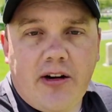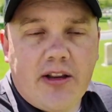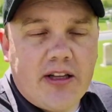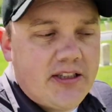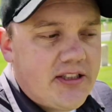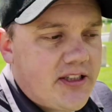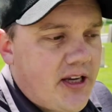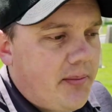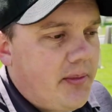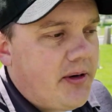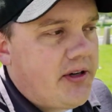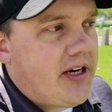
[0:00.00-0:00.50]
in the
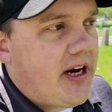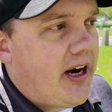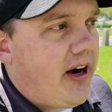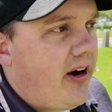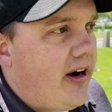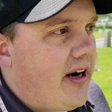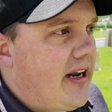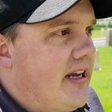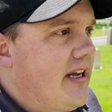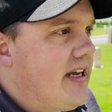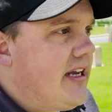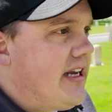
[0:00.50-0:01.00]

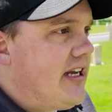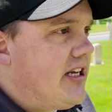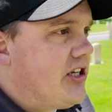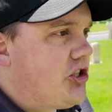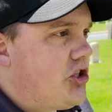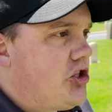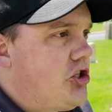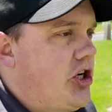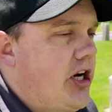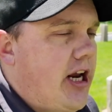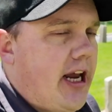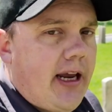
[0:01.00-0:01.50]
cemetery is
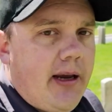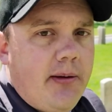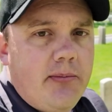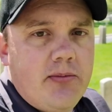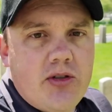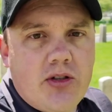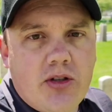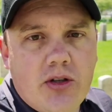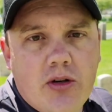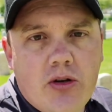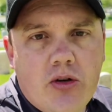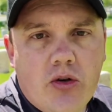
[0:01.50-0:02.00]

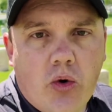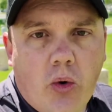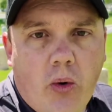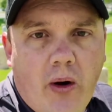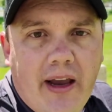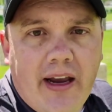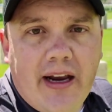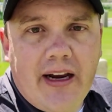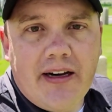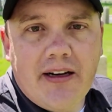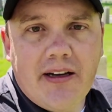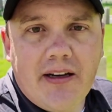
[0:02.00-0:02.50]
James
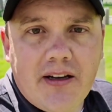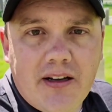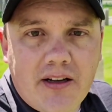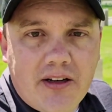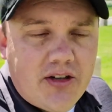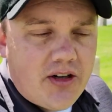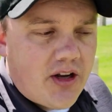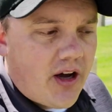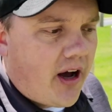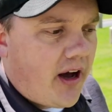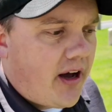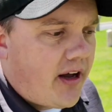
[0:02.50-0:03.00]
Duane
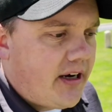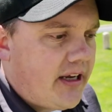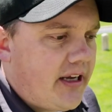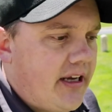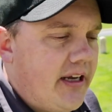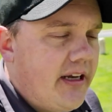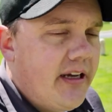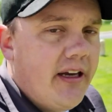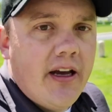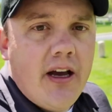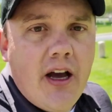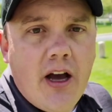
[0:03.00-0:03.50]
Doty,
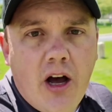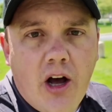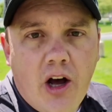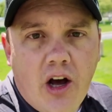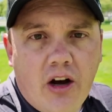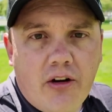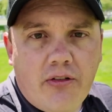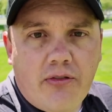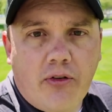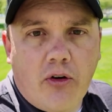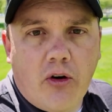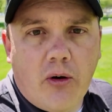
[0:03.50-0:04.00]

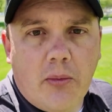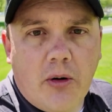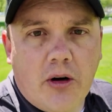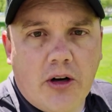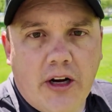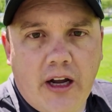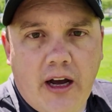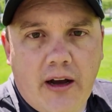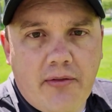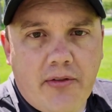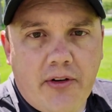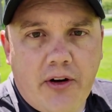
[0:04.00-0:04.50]
a former
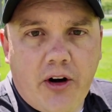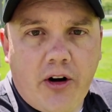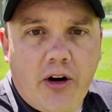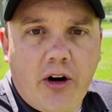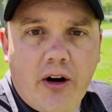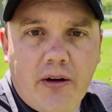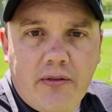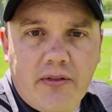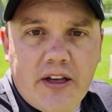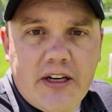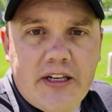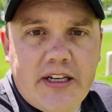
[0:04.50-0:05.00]
governor
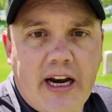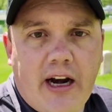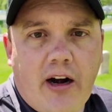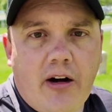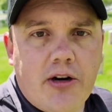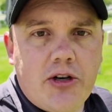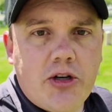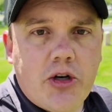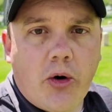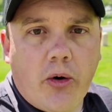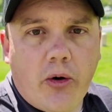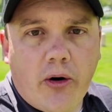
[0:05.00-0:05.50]
of the
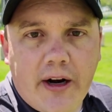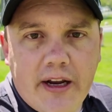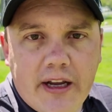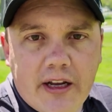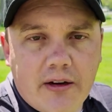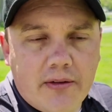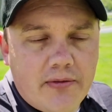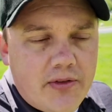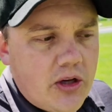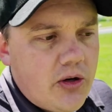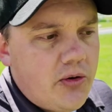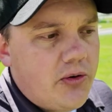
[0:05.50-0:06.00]
territory
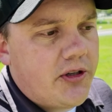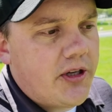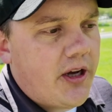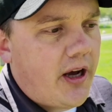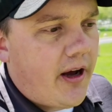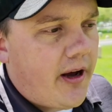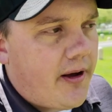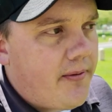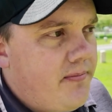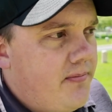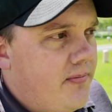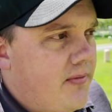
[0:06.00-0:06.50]
of
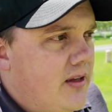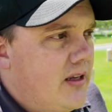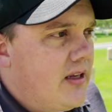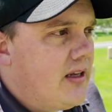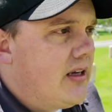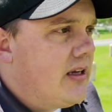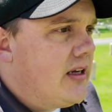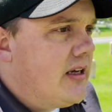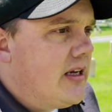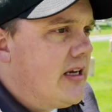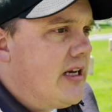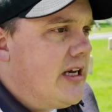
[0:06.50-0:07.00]
Utah.
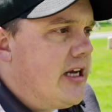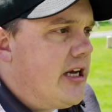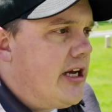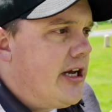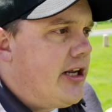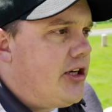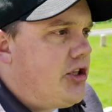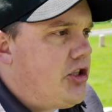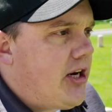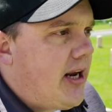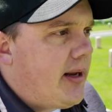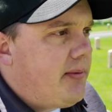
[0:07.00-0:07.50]

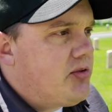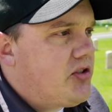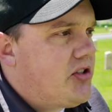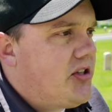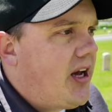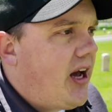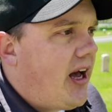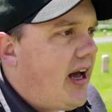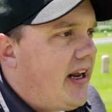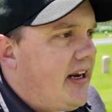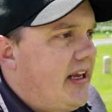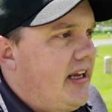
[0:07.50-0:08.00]
James
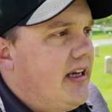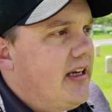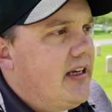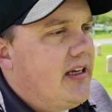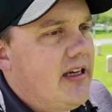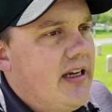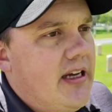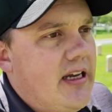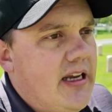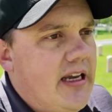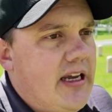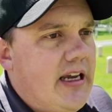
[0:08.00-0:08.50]
Doty
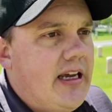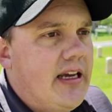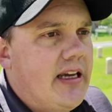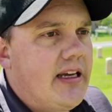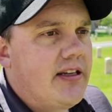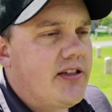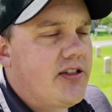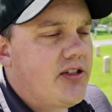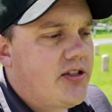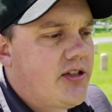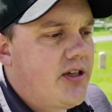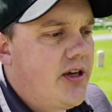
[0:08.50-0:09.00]

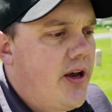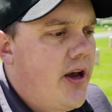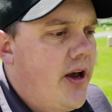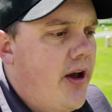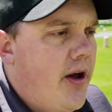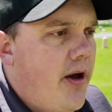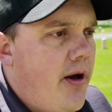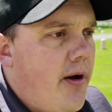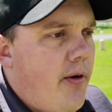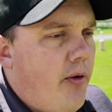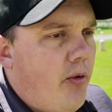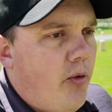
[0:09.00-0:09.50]
is
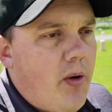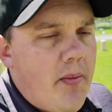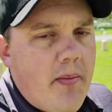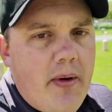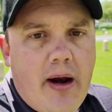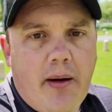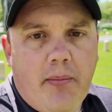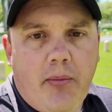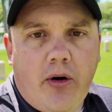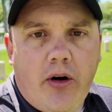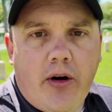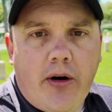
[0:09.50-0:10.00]

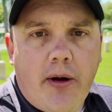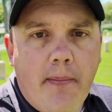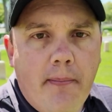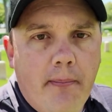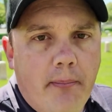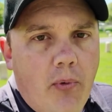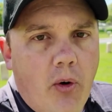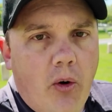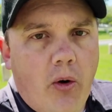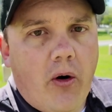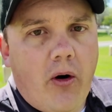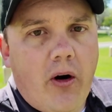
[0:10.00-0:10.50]
remembered
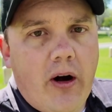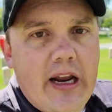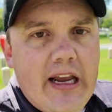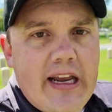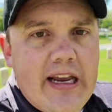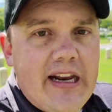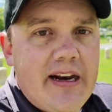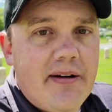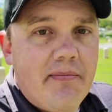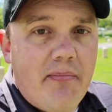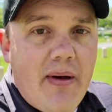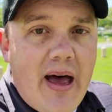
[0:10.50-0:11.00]
more
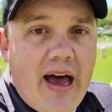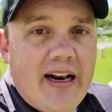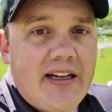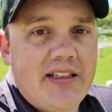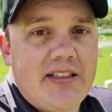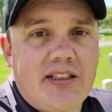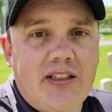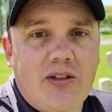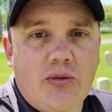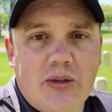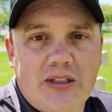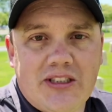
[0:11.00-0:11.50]
in
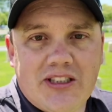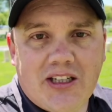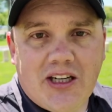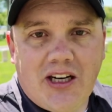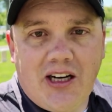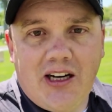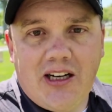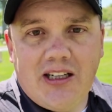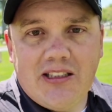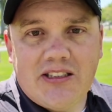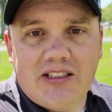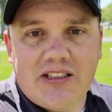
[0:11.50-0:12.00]
Madison,
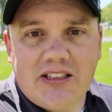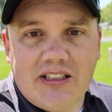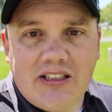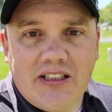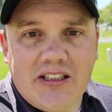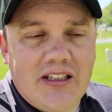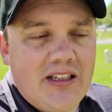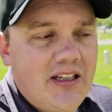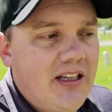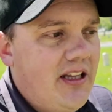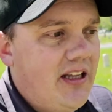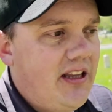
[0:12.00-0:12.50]
Wisconsin
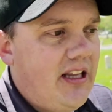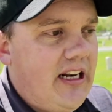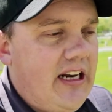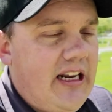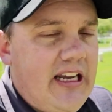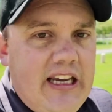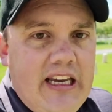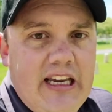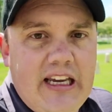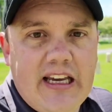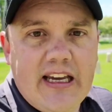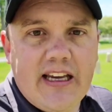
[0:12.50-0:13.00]
than
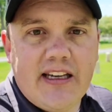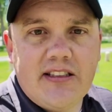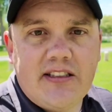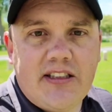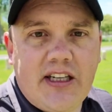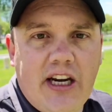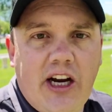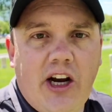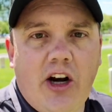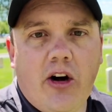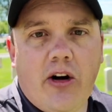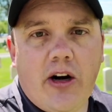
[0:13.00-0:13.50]
he is
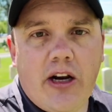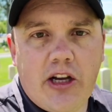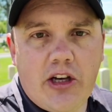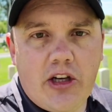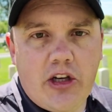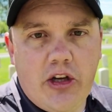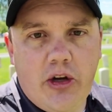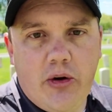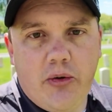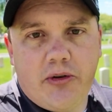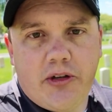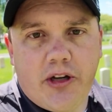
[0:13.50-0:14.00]
here in
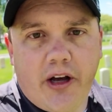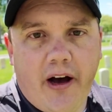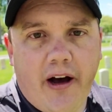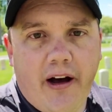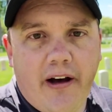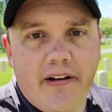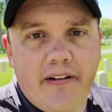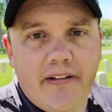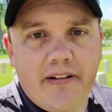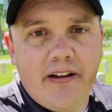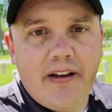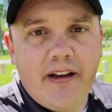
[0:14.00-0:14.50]
Utah.
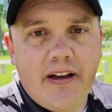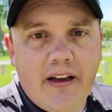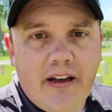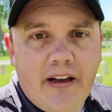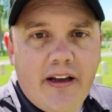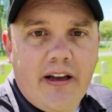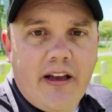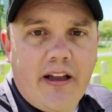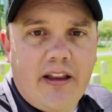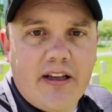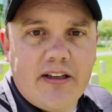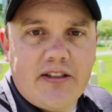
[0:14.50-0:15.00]

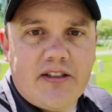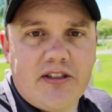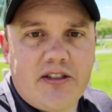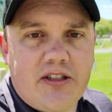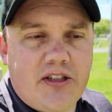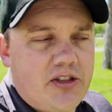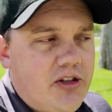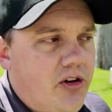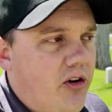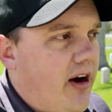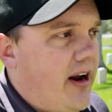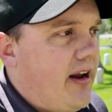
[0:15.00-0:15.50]
And this is
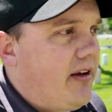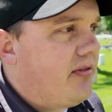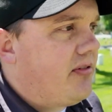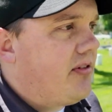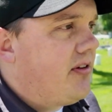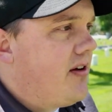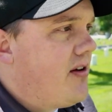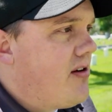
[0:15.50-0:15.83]
his grave.